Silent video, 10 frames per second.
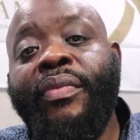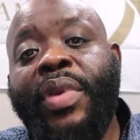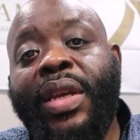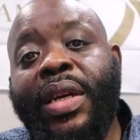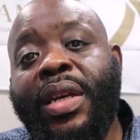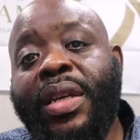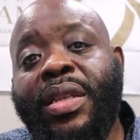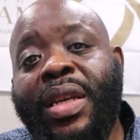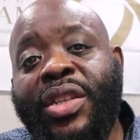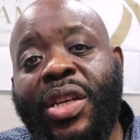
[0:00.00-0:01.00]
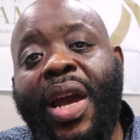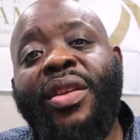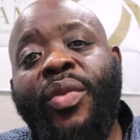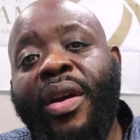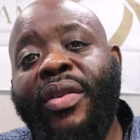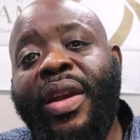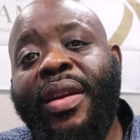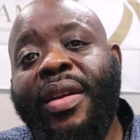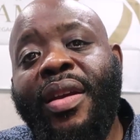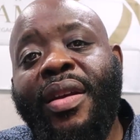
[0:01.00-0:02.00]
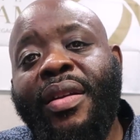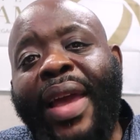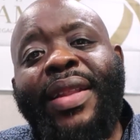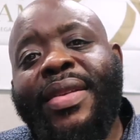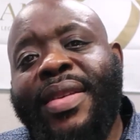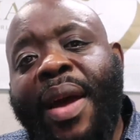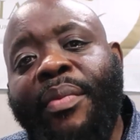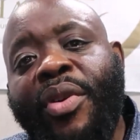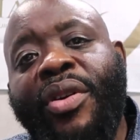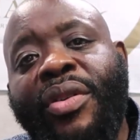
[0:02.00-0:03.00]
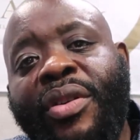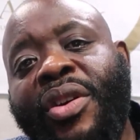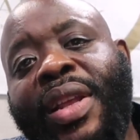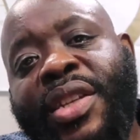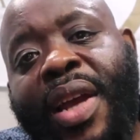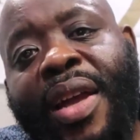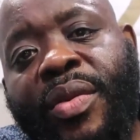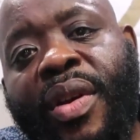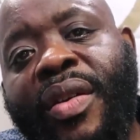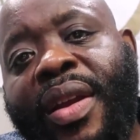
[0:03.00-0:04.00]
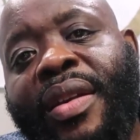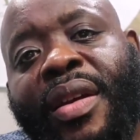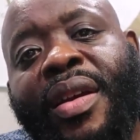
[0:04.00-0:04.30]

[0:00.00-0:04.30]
because in January, late December, early January,